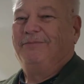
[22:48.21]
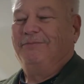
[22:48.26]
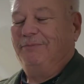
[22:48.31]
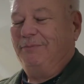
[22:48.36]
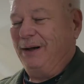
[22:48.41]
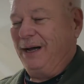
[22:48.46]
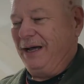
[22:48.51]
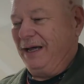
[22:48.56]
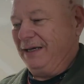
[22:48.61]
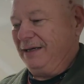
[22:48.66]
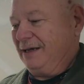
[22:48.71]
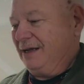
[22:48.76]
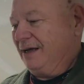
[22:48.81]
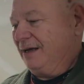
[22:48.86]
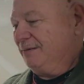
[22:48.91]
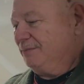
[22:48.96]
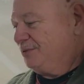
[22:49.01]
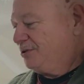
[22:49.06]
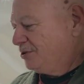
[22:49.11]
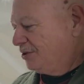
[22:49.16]
But
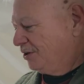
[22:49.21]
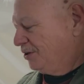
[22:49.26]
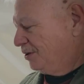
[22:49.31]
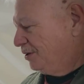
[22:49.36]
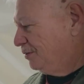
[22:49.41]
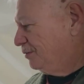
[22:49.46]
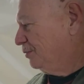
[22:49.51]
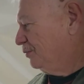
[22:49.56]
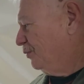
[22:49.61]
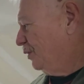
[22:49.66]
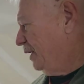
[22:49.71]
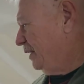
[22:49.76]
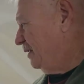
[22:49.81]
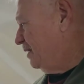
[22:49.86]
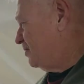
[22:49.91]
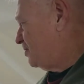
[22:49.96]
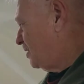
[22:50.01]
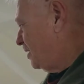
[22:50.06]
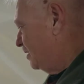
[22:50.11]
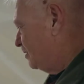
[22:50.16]
I'm sure when
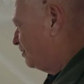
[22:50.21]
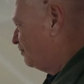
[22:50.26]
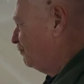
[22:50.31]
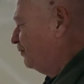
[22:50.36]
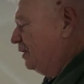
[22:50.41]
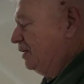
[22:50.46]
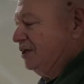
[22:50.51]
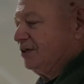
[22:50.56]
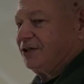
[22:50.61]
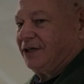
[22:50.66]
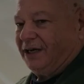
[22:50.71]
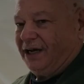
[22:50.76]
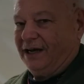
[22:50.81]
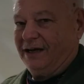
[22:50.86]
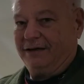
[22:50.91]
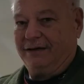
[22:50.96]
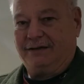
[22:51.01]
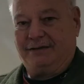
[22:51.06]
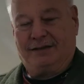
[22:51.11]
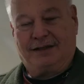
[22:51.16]
this gets finished
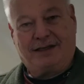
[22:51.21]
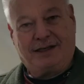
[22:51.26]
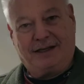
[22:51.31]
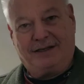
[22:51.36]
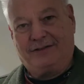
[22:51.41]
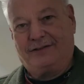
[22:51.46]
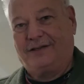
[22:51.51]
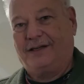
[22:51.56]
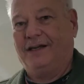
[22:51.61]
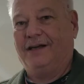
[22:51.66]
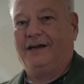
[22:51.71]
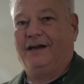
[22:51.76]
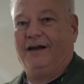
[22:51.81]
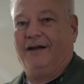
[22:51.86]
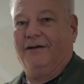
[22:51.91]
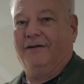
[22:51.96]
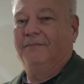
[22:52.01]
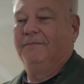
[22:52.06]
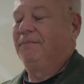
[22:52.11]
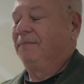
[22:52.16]
out and the kids get
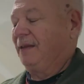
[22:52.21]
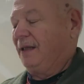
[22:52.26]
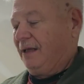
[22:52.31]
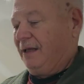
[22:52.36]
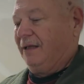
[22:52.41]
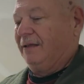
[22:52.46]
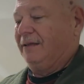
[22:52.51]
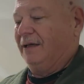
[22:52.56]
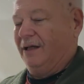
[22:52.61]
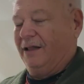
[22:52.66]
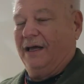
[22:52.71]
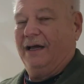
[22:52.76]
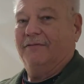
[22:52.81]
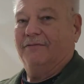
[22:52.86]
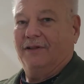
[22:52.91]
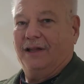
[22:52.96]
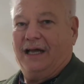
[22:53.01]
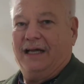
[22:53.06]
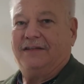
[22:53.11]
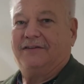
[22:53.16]
here, they'll have
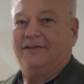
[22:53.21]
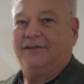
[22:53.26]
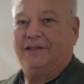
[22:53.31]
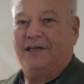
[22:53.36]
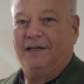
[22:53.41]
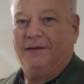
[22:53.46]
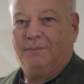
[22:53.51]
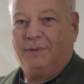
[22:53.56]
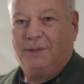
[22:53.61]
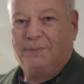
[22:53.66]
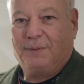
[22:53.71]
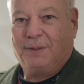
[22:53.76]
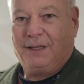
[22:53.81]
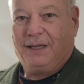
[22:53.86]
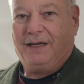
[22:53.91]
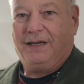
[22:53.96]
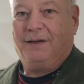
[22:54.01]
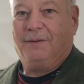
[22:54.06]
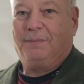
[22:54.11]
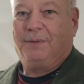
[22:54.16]
lots of time to
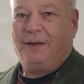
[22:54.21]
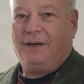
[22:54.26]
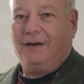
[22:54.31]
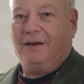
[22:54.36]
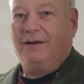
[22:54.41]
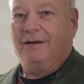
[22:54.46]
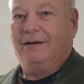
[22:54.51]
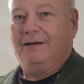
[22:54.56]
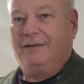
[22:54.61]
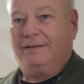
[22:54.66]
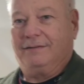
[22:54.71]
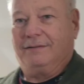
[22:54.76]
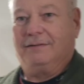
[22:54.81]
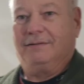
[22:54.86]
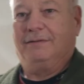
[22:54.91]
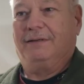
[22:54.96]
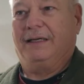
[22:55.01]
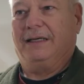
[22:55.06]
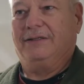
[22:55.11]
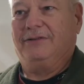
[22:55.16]
play up here
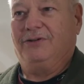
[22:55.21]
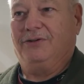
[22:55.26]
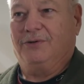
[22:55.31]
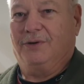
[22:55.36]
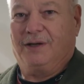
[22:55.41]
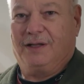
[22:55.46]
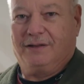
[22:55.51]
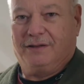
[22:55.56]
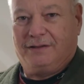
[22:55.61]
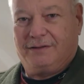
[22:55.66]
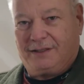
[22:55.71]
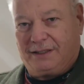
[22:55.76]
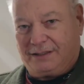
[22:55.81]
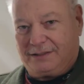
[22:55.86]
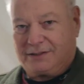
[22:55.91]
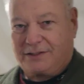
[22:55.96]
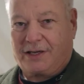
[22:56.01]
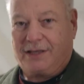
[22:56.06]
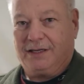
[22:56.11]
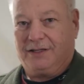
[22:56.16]
and do all the
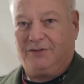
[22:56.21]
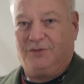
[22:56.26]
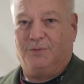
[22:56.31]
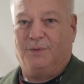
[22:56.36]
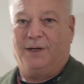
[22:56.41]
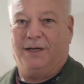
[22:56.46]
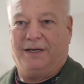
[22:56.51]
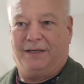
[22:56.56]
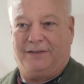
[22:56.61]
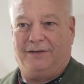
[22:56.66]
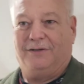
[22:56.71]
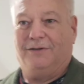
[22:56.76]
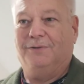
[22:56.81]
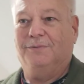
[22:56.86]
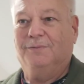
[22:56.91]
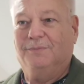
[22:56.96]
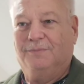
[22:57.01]
things kids want to do.